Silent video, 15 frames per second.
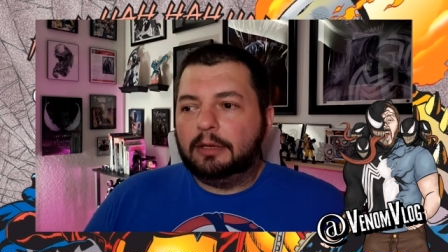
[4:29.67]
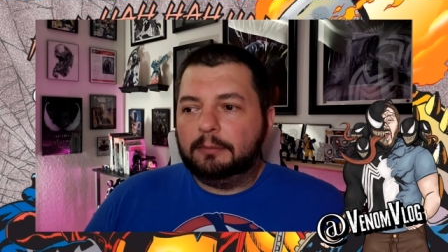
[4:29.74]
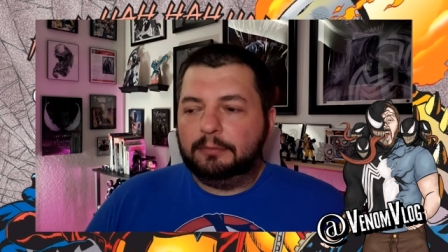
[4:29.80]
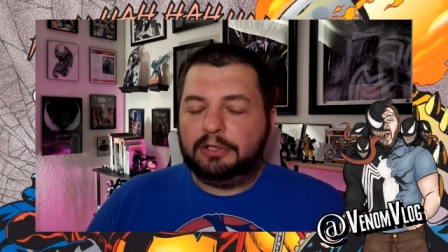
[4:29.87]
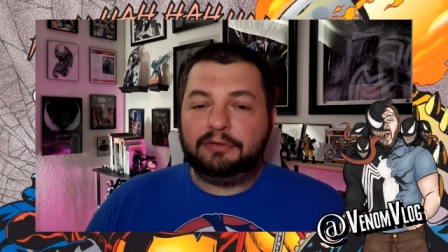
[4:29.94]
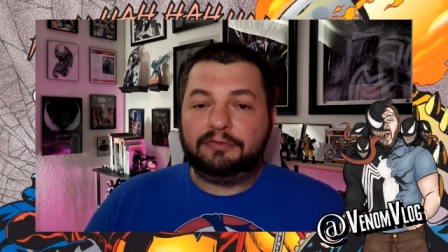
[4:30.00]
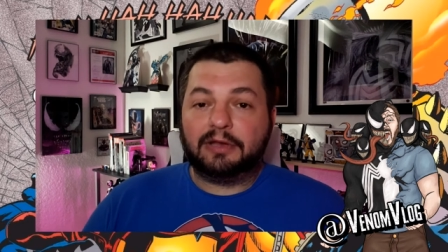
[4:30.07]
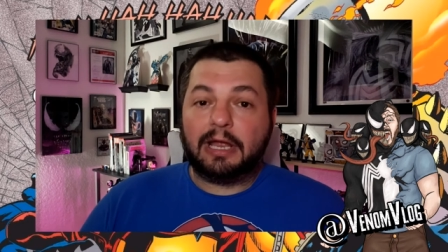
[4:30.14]

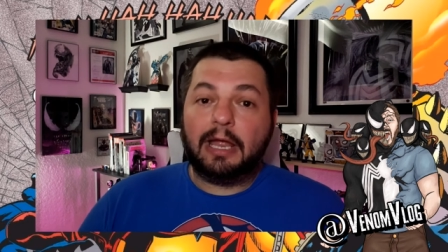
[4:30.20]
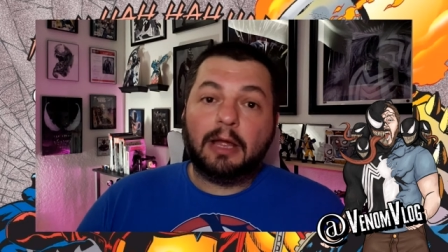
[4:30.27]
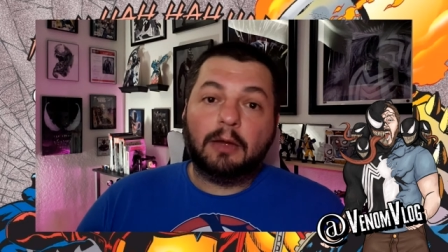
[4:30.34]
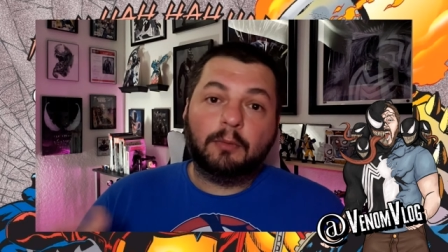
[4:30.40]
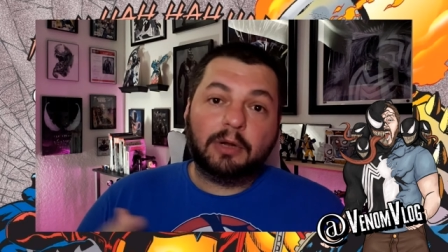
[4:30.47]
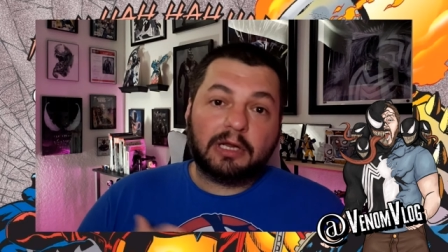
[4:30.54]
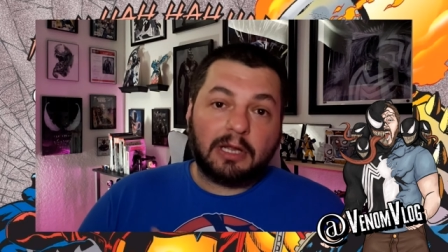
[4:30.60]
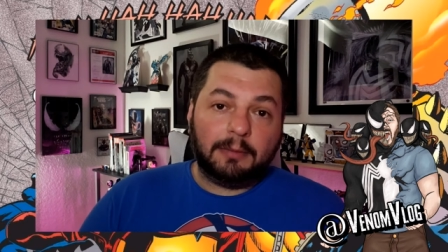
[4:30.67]
he's like, hey, I
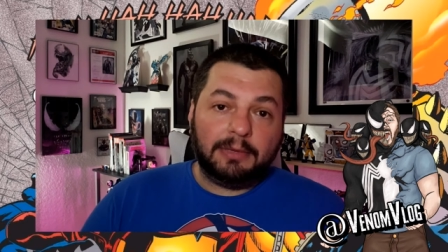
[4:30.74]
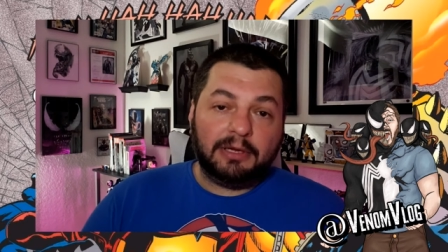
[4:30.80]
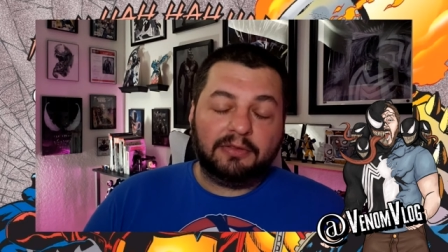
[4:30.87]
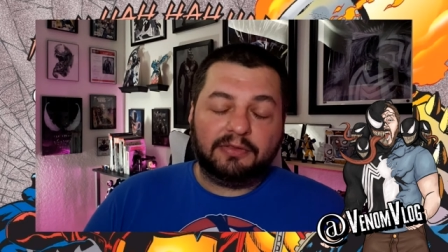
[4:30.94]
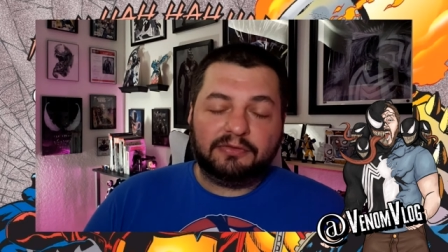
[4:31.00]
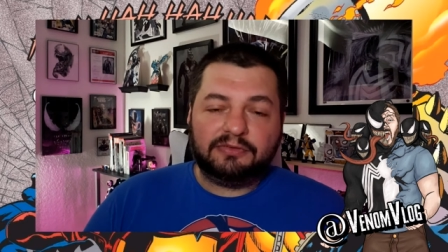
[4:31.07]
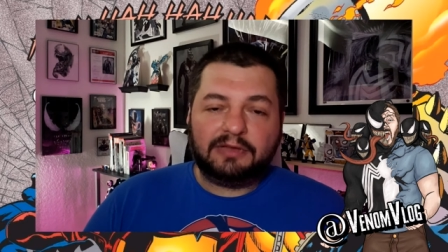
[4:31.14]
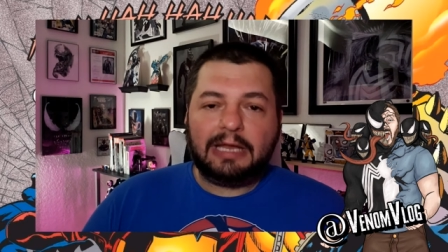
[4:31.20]
want to come here to
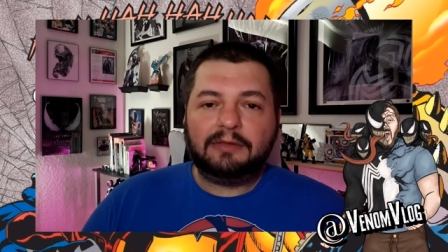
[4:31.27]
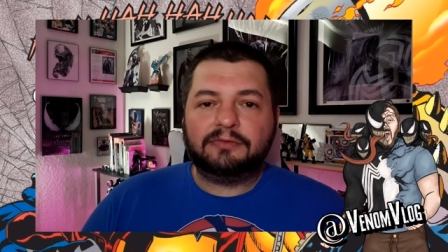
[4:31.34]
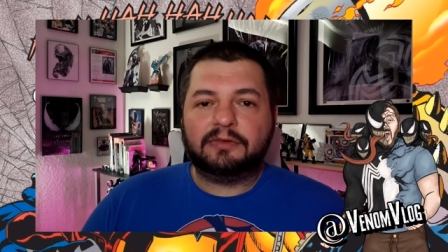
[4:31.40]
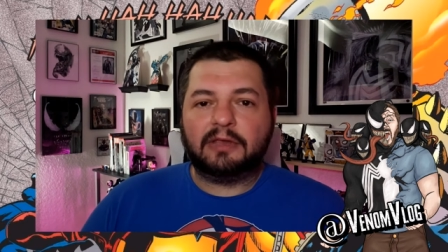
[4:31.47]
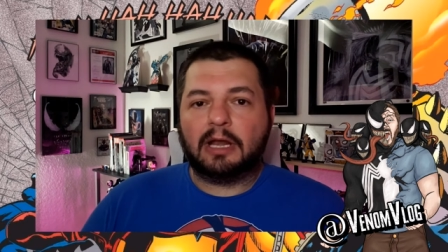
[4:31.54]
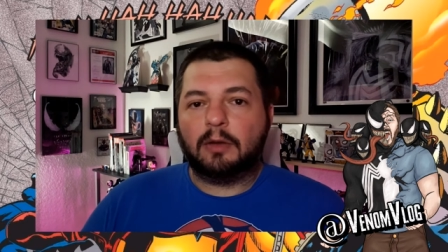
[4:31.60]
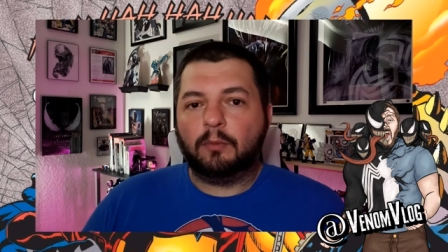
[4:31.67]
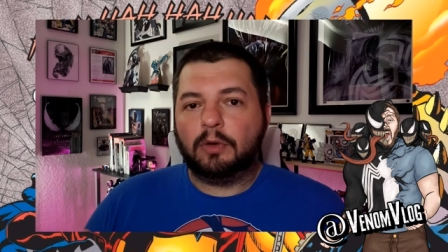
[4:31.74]
the States
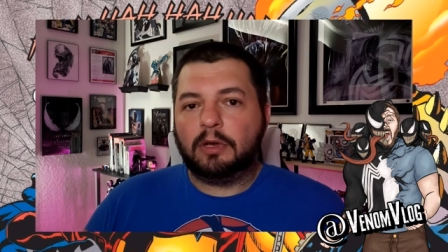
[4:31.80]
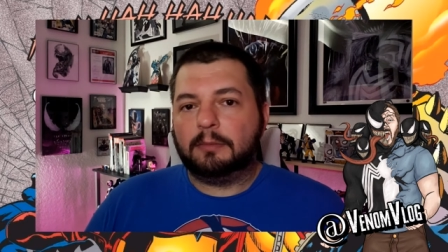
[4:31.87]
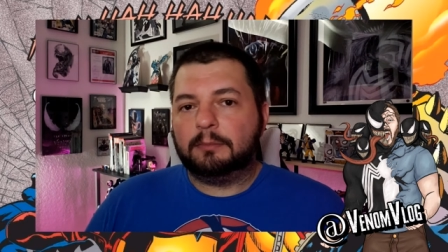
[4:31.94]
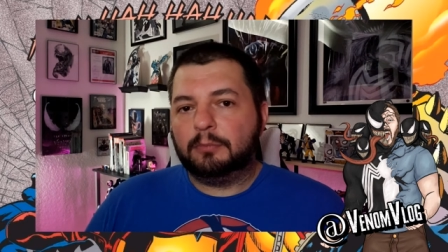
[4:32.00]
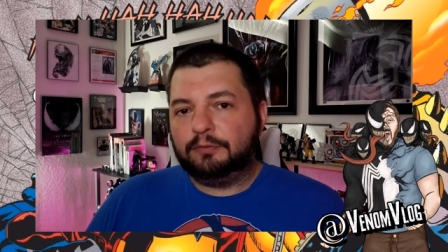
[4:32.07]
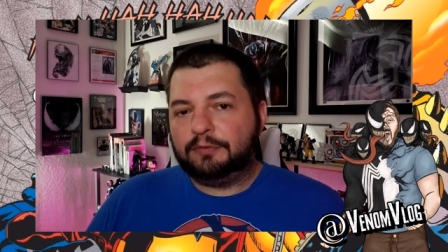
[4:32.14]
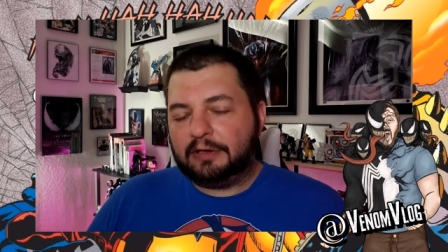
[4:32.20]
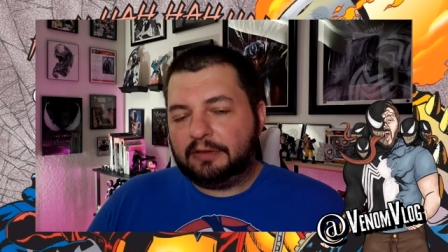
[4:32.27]
and I want to
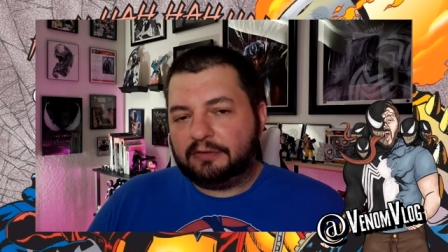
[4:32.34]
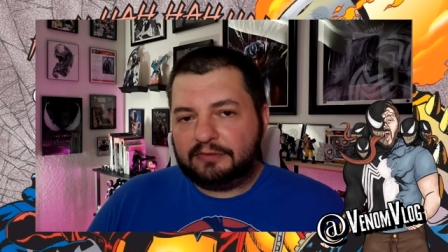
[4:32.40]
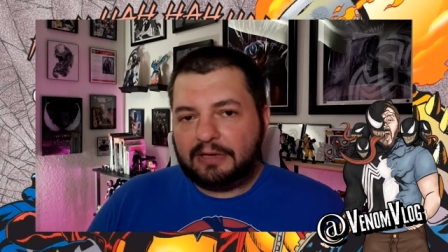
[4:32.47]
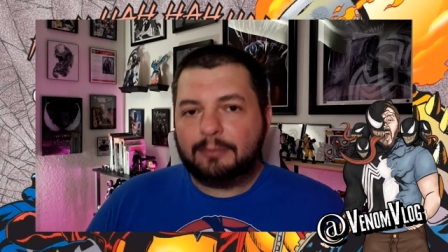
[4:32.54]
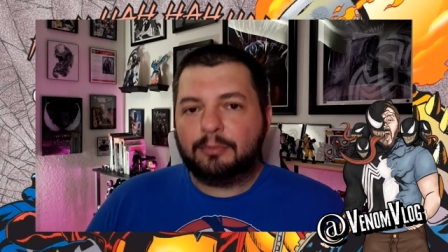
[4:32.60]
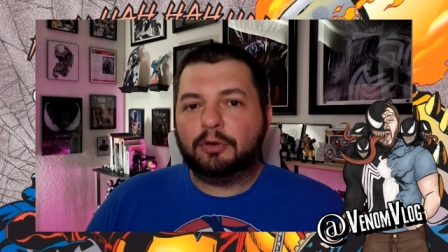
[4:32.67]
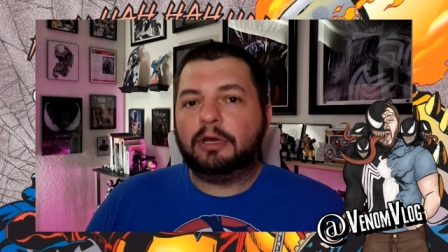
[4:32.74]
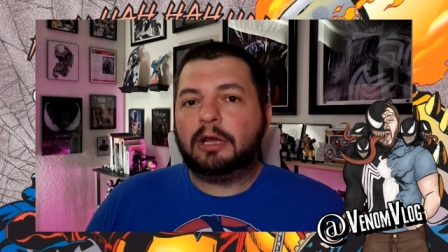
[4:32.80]
move into this
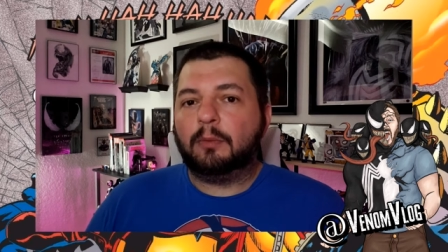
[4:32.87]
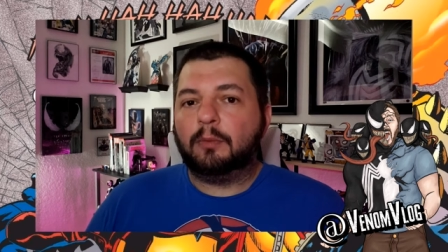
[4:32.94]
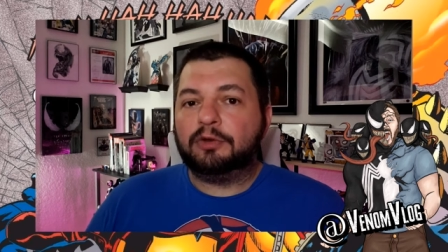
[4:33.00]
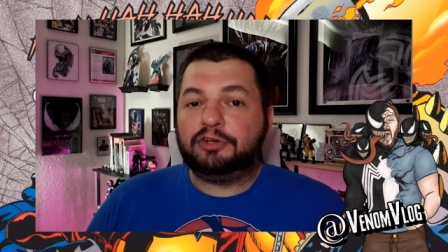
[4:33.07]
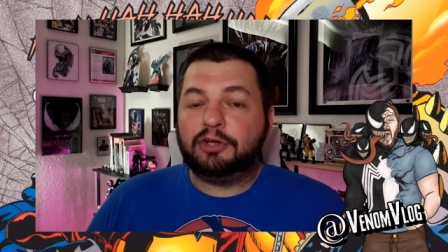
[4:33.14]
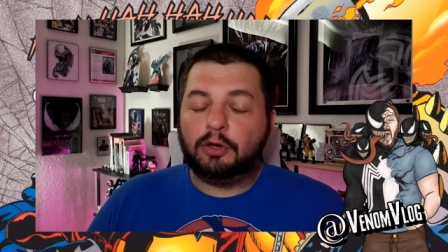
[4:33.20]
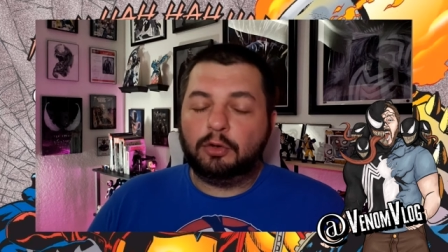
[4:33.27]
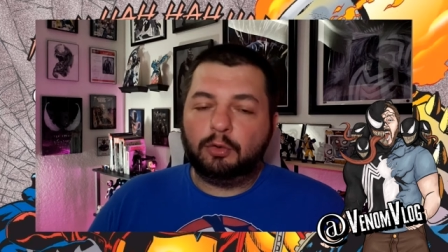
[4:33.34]
neighborhood and I
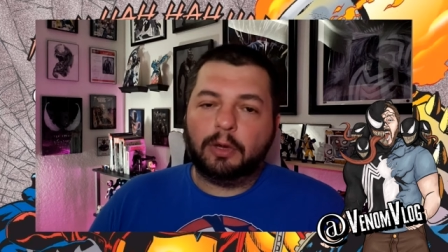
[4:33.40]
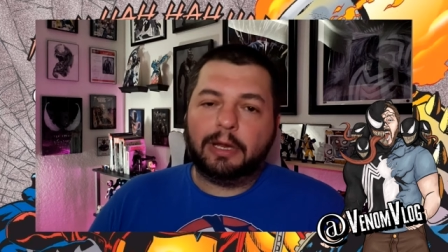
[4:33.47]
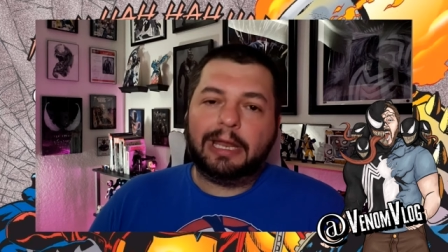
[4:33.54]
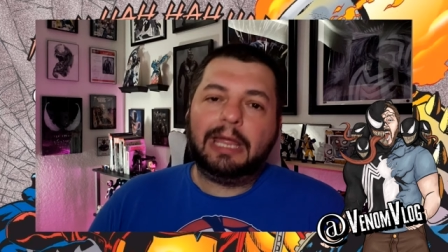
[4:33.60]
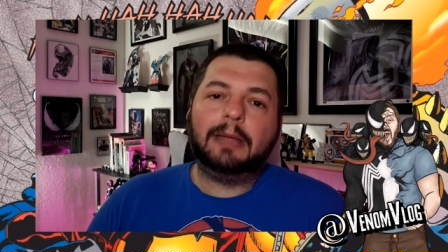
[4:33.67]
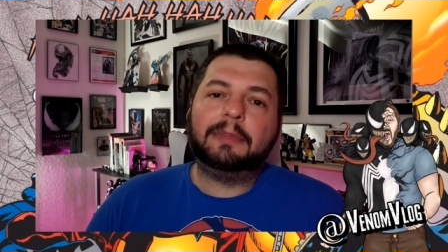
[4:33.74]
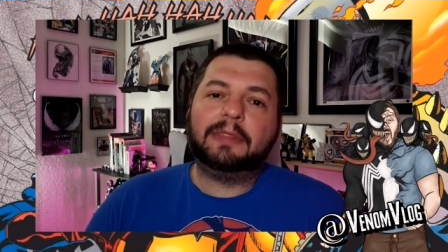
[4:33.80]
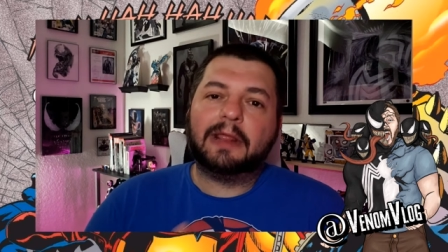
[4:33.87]
want you to know who I
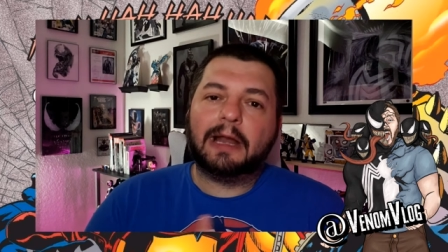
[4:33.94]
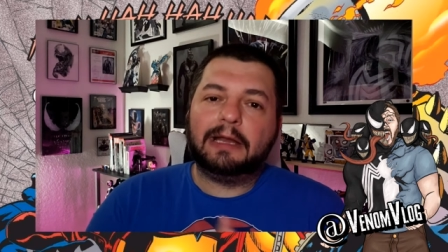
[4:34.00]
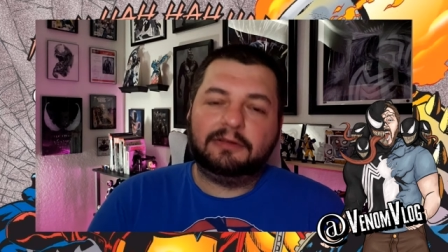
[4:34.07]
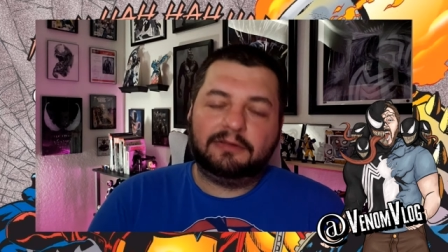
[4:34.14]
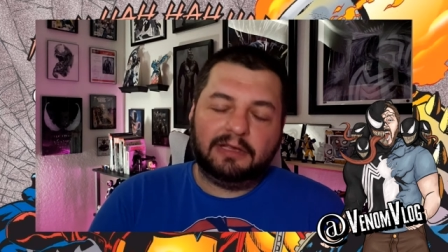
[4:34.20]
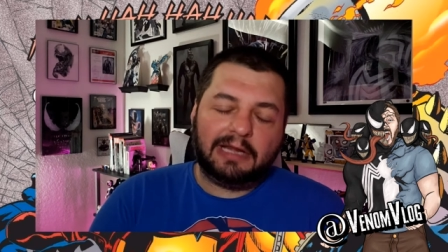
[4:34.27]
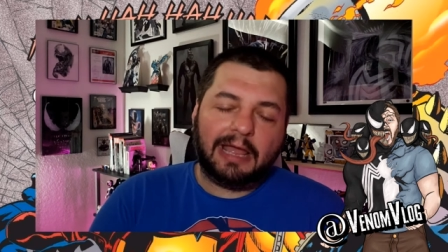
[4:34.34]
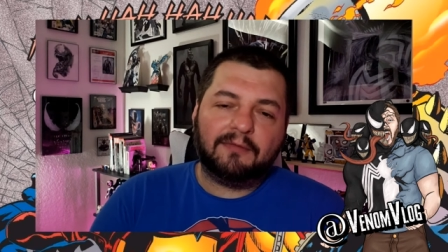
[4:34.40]
am and that I
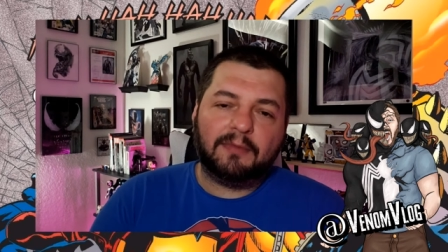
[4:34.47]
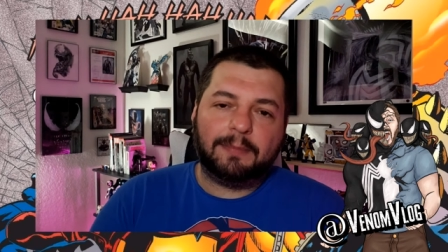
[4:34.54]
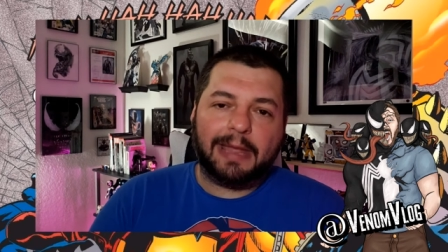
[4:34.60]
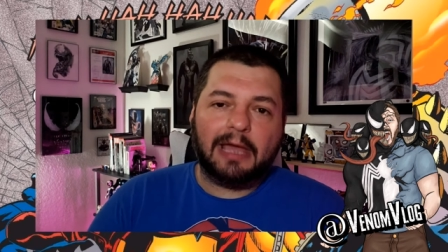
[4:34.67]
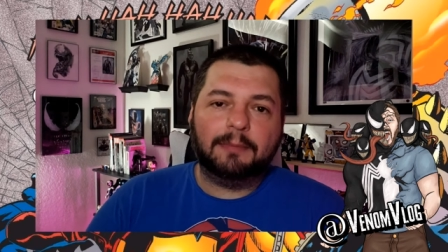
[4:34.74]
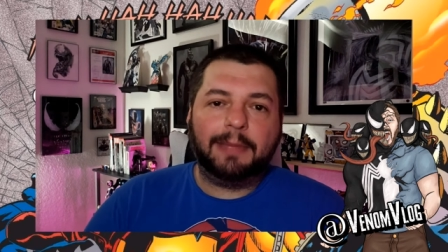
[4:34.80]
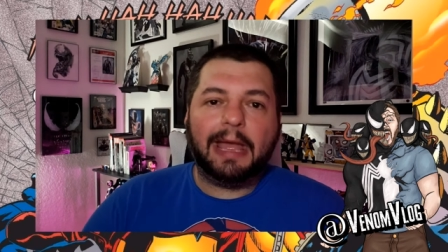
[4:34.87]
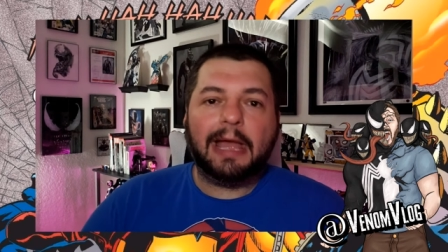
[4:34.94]
did have a
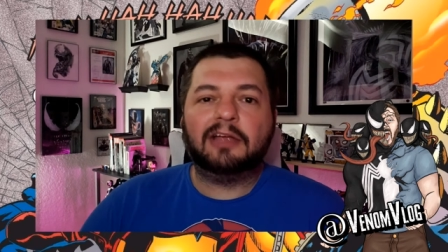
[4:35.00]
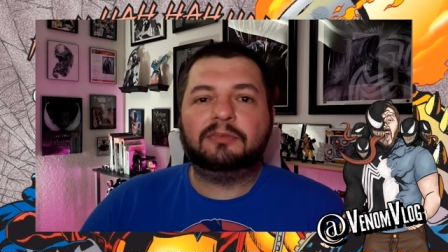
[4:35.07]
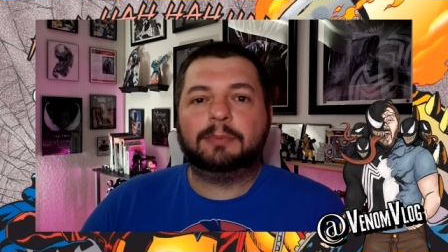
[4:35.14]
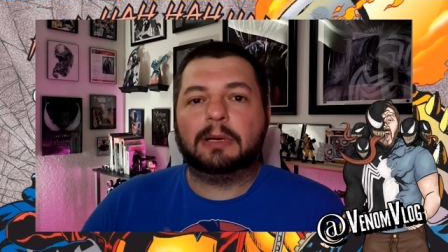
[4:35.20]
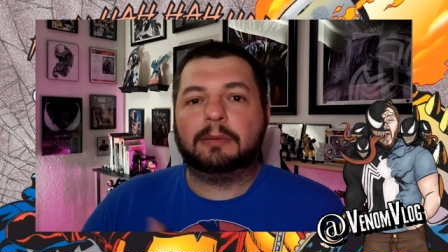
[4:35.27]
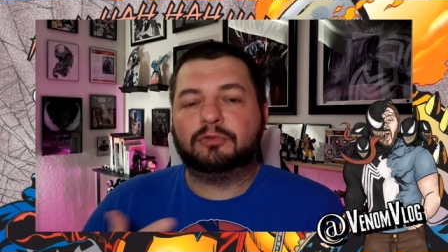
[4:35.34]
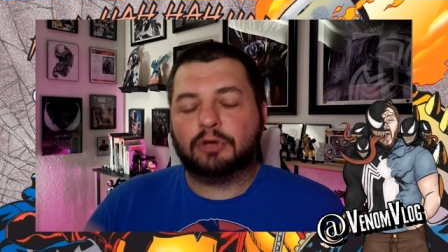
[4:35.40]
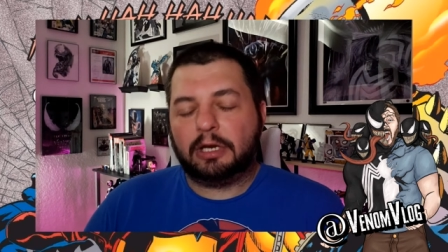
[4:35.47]
bad past, but
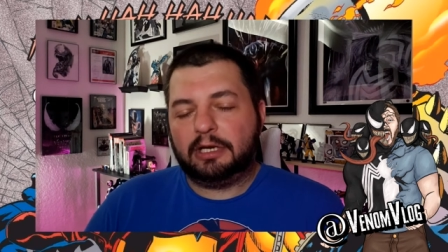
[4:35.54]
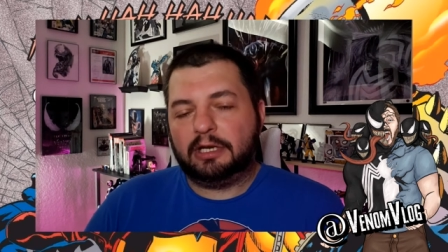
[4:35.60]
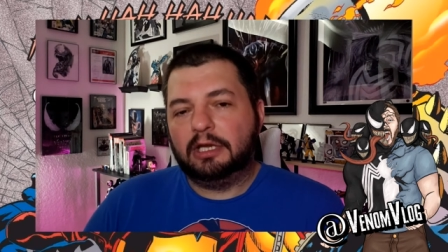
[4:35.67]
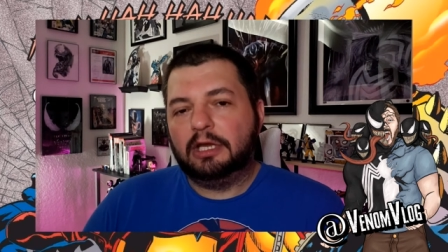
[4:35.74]
I'm trying to